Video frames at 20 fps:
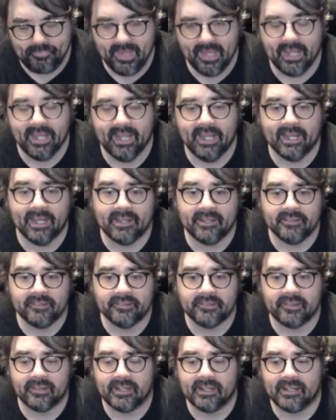
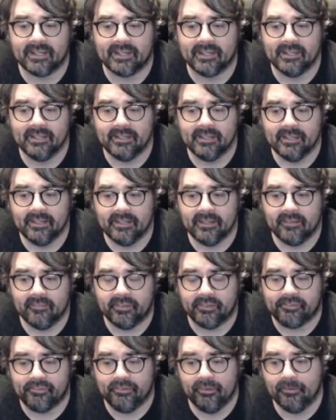and
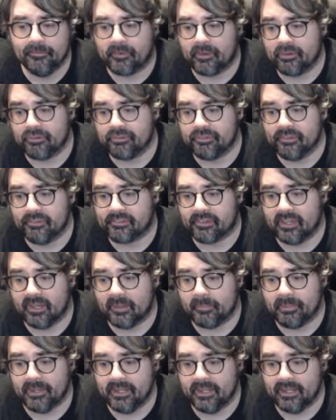this new version is going to
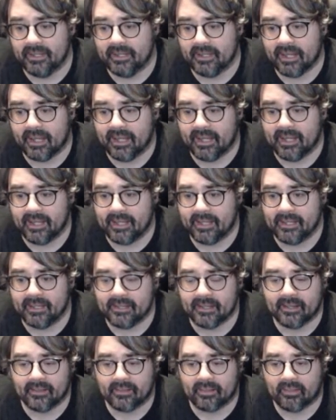be
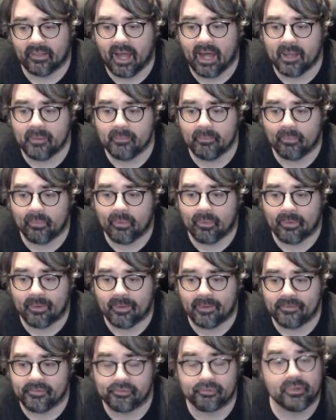a lot more
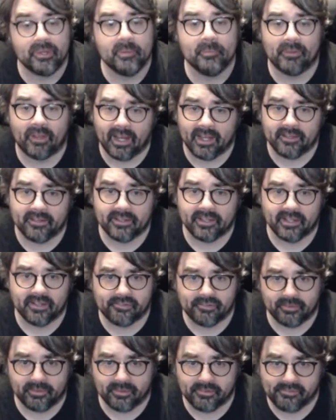streamlined, I guess
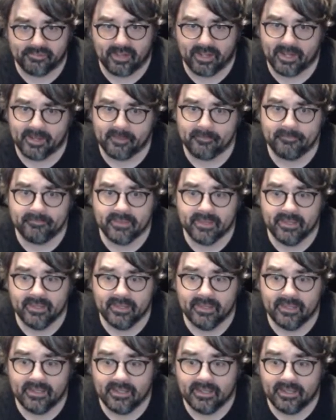you could say.
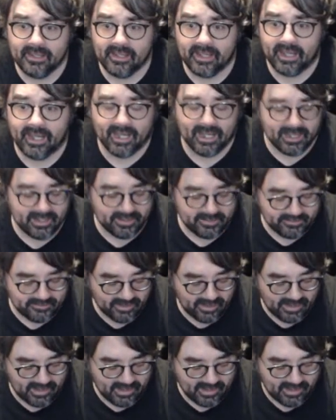And
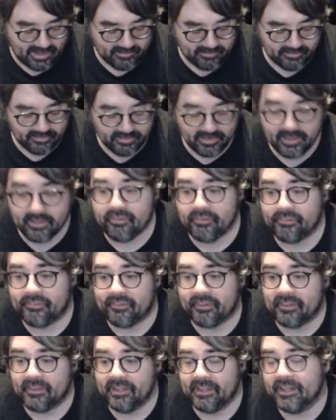
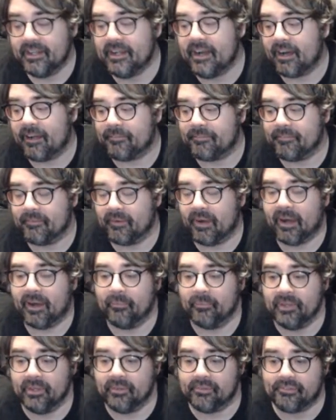interestingly enough,
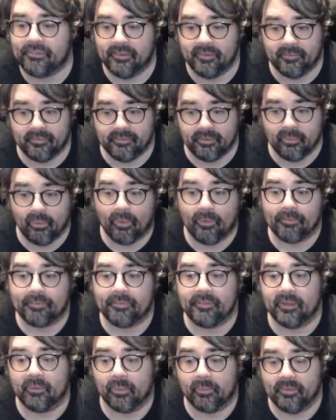we used to do a whole
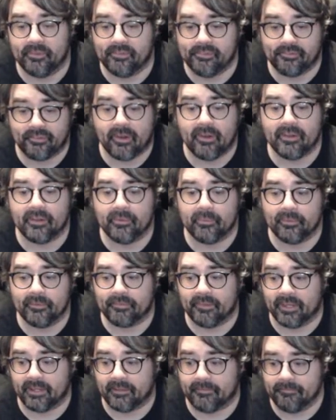thing where we started with
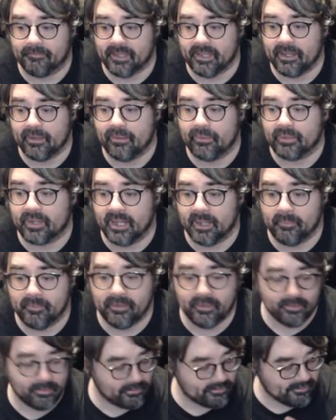like video game
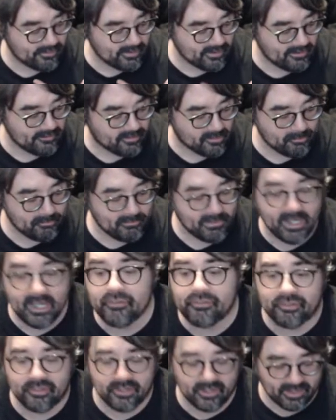news and
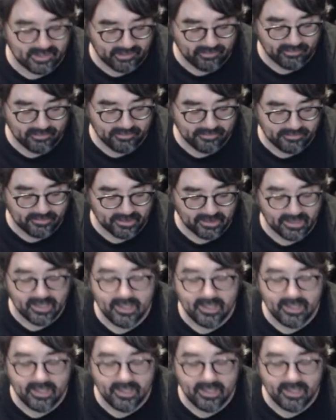information and everything.